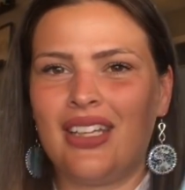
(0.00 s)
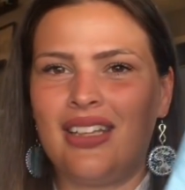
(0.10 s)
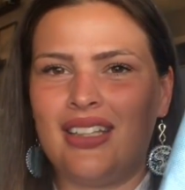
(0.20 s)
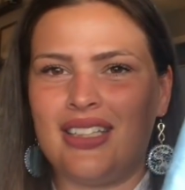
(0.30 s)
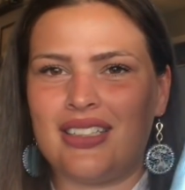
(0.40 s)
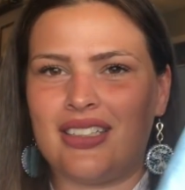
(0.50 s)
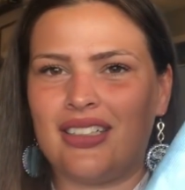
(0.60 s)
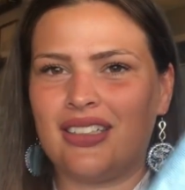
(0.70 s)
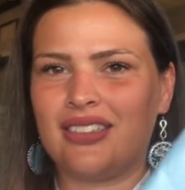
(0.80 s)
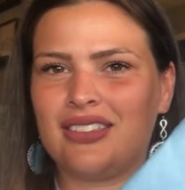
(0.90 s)
these
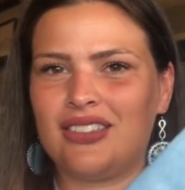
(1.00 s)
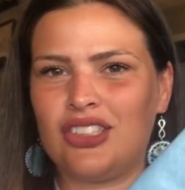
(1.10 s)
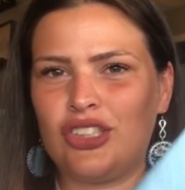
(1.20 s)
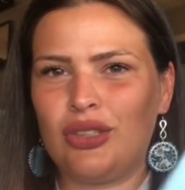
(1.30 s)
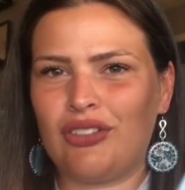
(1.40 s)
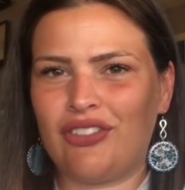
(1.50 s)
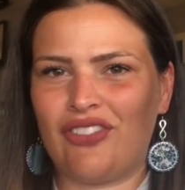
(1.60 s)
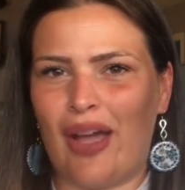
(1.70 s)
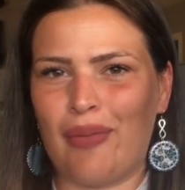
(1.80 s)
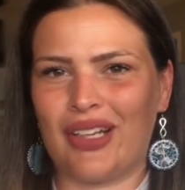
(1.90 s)
are 2 different
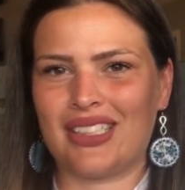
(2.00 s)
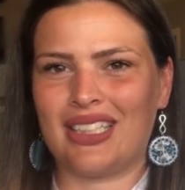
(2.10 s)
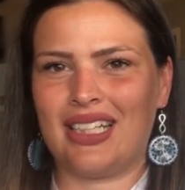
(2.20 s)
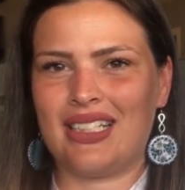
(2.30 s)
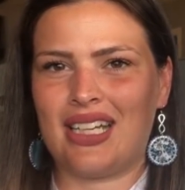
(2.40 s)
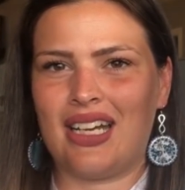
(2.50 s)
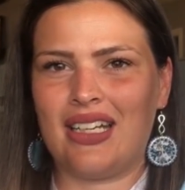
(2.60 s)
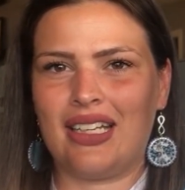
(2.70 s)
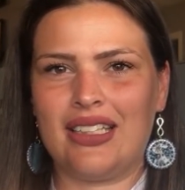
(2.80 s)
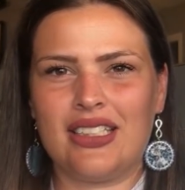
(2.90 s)
fabrics that I
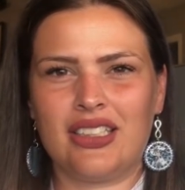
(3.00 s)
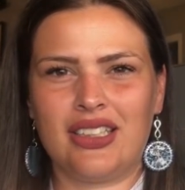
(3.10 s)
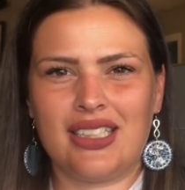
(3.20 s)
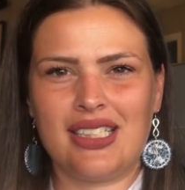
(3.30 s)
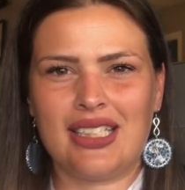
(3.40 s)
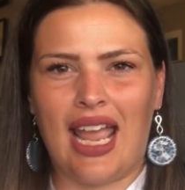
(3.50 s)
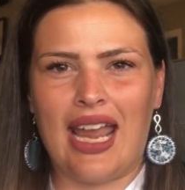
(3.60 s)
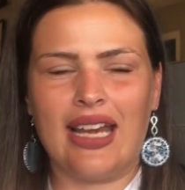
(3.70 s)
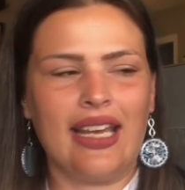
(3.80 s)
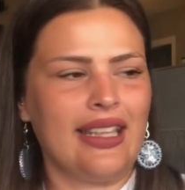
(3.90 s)
dyed. This is
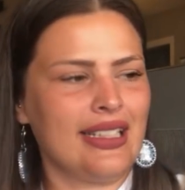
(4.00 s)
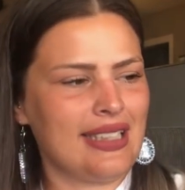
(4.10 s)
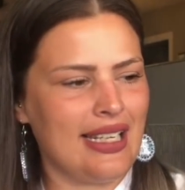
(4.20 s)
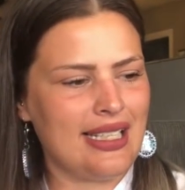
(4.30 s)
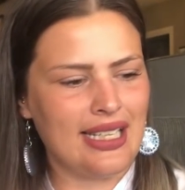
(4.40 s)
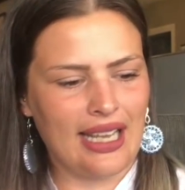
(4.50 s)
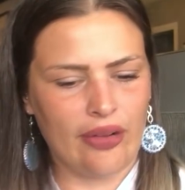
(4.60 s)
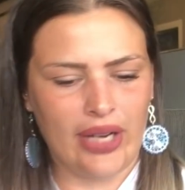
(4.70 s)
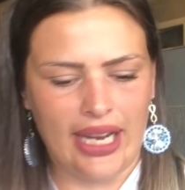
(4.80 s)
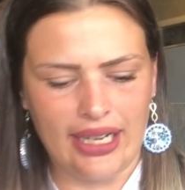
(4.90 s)
Aida. I think it's 18
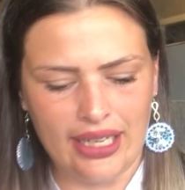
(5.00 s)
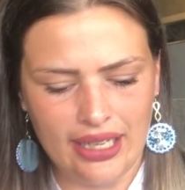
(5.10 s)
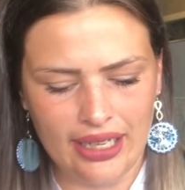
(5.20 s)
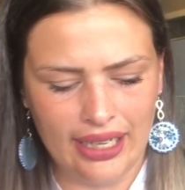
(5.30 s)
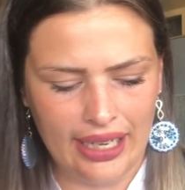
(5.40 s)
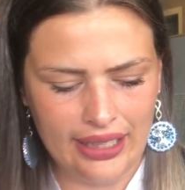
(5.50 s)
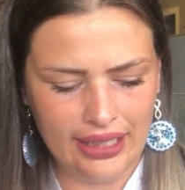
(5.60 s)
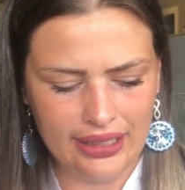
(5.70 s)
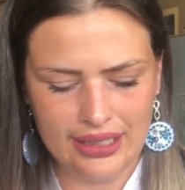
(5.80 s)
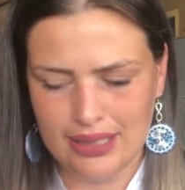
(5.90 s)
count Aida. I had
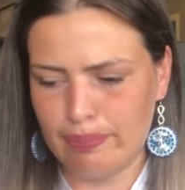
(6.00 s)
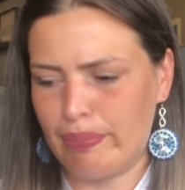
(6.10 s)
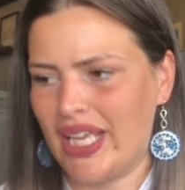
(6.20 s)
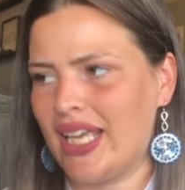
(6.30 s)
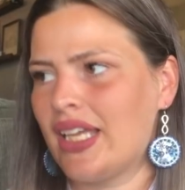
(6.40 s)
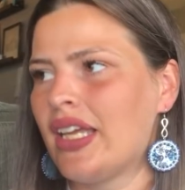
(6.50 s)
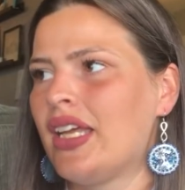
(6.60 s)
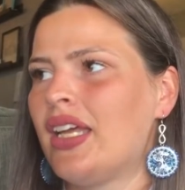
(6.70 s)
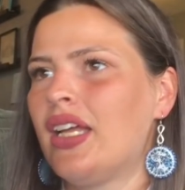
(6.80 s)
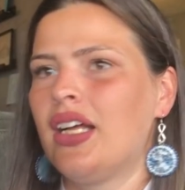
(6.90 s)
like this big,
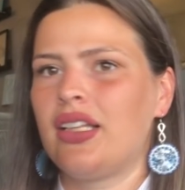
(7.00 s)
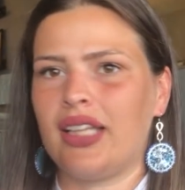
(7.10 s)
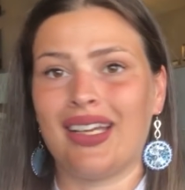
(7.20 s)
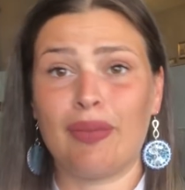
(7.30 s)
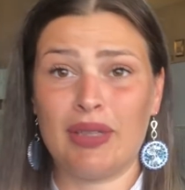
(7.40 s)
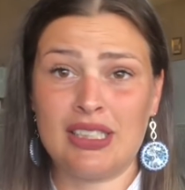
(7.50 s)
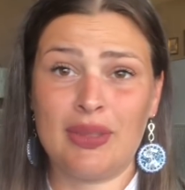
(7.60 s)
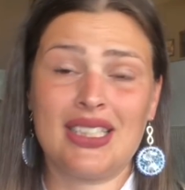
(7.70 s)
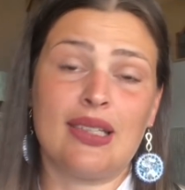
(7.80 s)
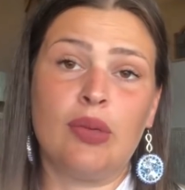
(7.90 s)
like, must have
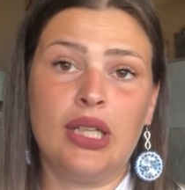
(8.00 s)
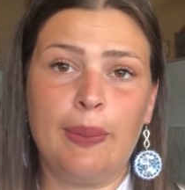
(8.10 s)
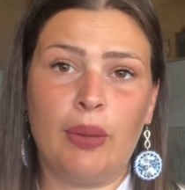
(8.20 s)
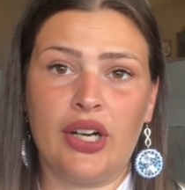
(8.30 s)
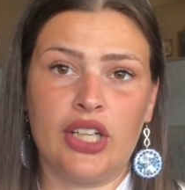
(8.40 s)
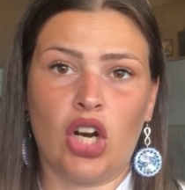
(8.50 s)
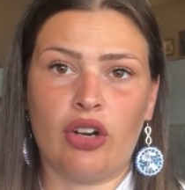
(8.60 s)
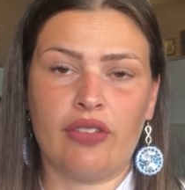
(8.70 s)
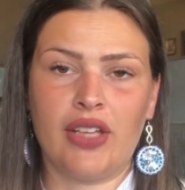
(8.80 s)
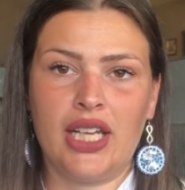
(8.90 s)
been someone had bought a
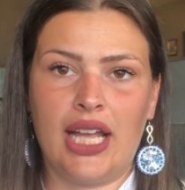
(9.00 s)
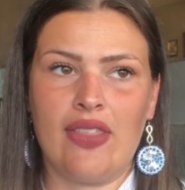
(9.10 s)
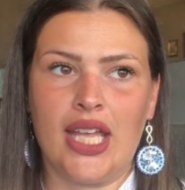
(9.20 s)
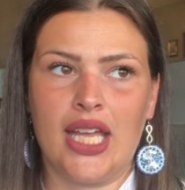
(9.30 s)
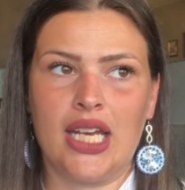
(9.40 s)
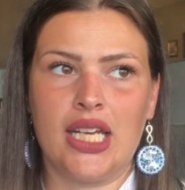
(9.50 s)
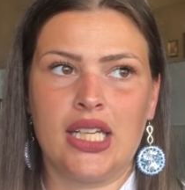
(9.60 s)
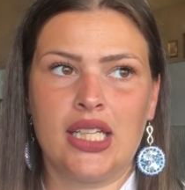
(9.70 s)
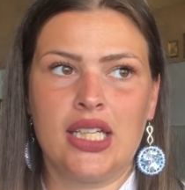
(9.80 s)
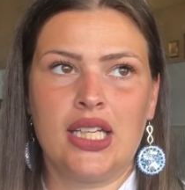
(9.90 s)
yard of it and then
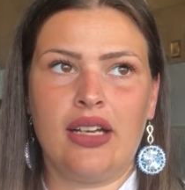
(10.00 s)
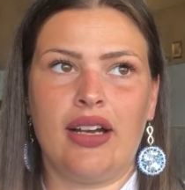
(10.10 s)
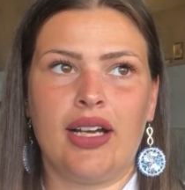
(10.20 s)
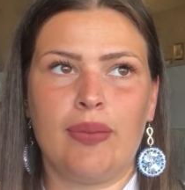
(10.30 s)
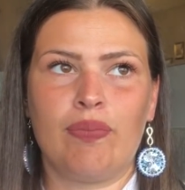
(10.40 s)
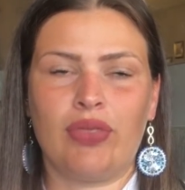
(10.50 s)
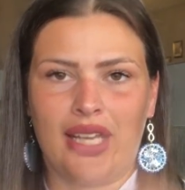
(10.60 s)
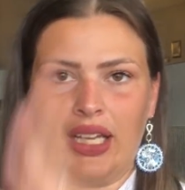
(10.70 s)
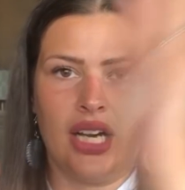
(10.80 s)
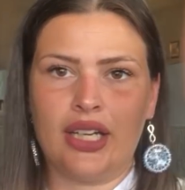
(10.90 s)

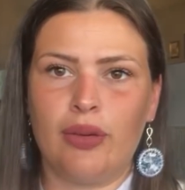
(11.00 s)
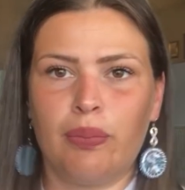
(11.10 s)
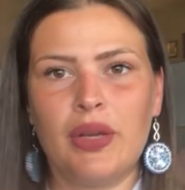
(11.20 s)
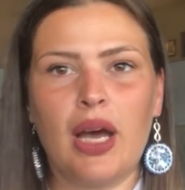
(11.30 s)
like cut out a